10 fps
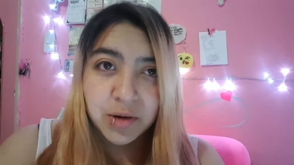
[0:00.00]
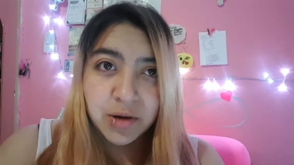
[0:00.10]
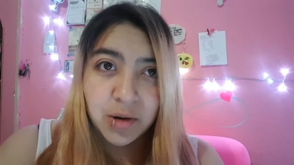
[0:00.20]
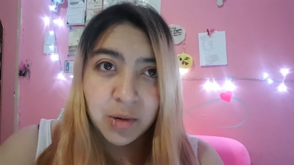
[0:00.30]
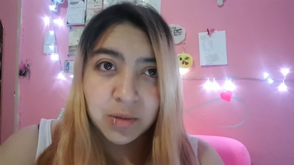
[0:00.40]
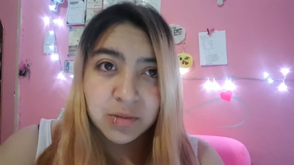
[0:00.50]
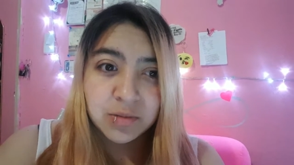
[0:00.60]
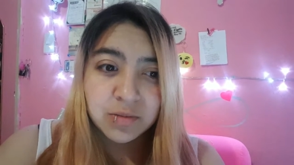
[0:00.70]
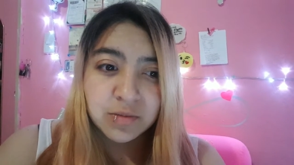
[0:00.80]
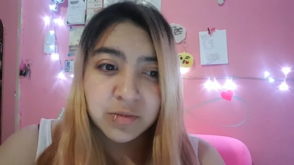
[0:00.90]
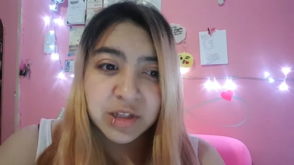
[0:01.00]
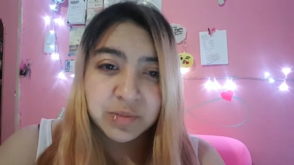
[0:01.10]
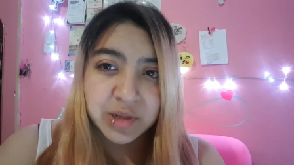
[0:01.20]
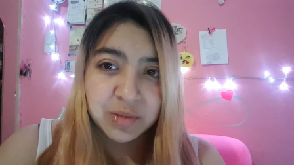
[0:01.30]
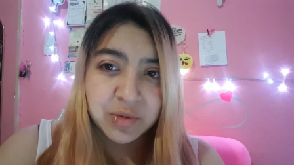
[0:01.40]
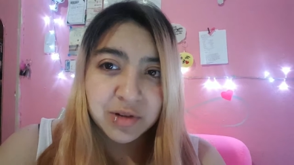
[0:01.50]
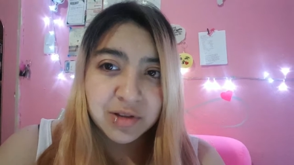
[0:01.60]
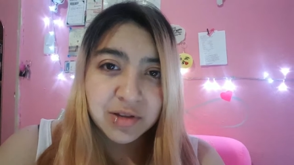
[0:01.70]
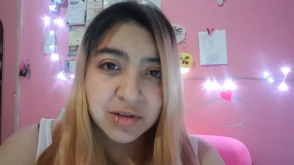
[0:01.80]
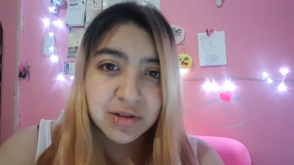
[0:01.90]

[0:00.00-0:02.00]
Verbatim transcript: go with people